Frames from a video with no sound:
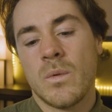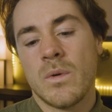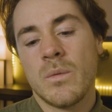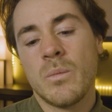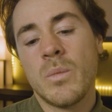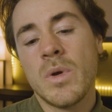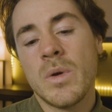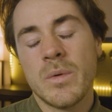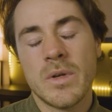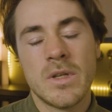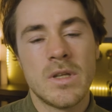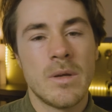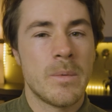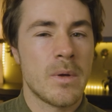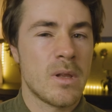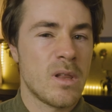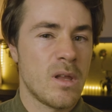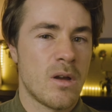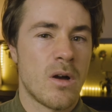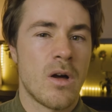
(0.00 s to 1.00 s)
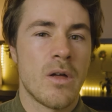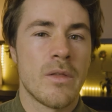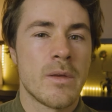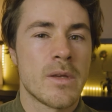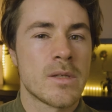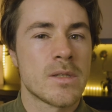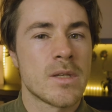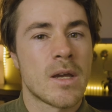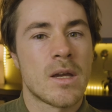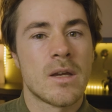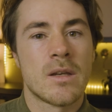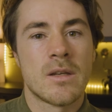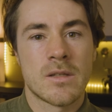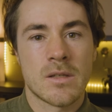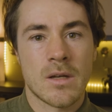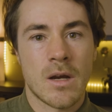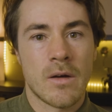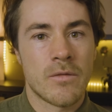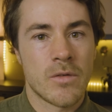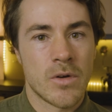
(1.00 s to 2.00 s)
we would typically call this like a
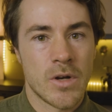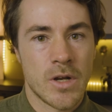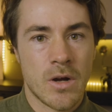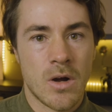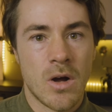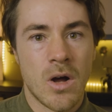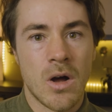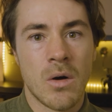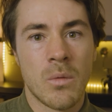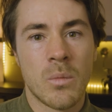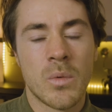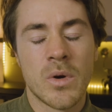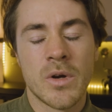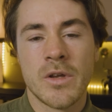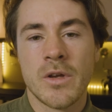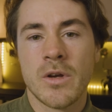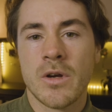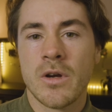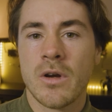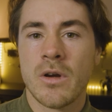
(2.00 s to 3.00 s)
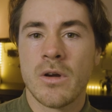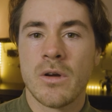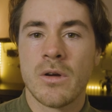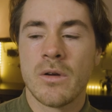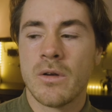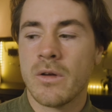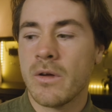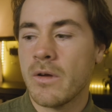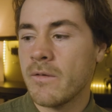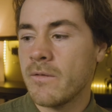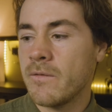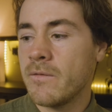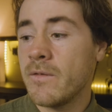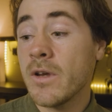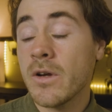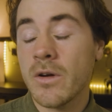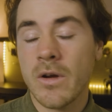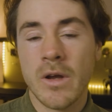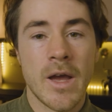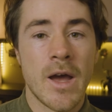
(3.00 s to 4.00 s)
discovery call where you're
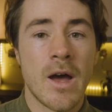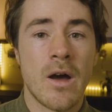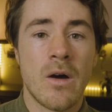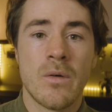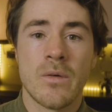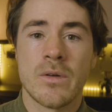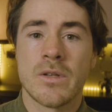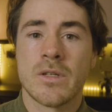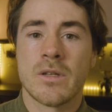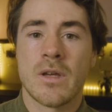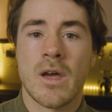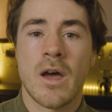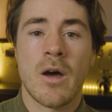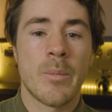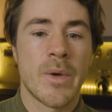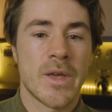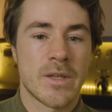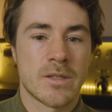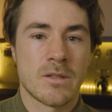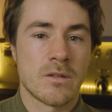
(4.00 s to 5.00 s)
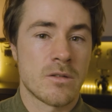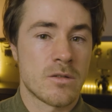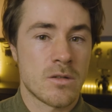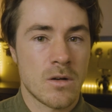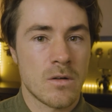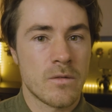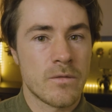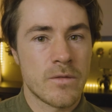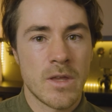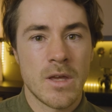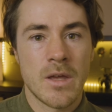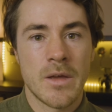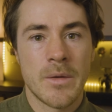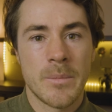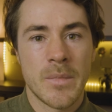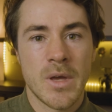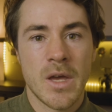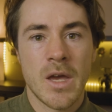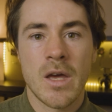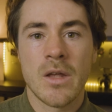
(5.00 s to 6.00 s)
figuring out how best to serve
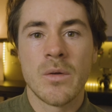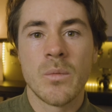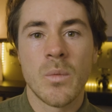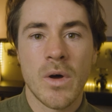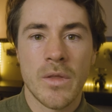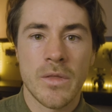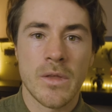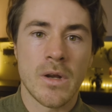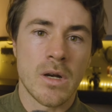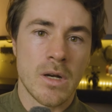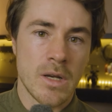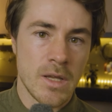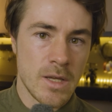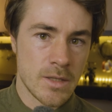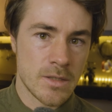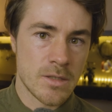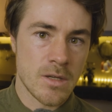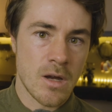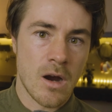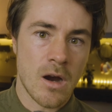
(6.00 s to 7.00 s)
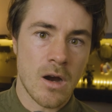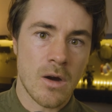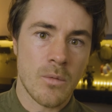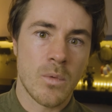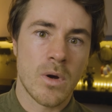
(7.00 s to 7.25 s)
them and what their needs are,